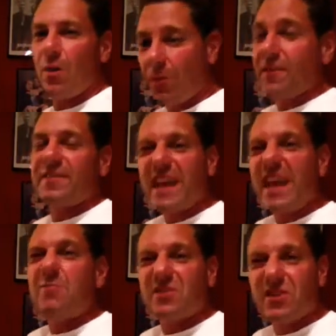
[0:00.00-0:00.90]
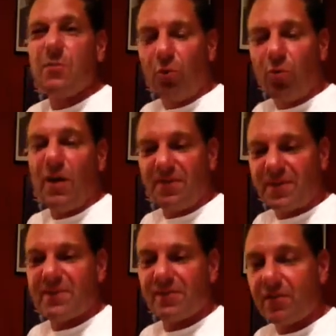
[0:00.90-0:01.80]
But the same simple
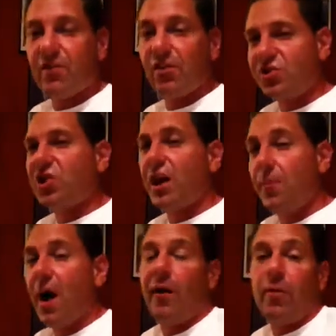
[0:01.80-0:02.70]
riffs, cliche metal.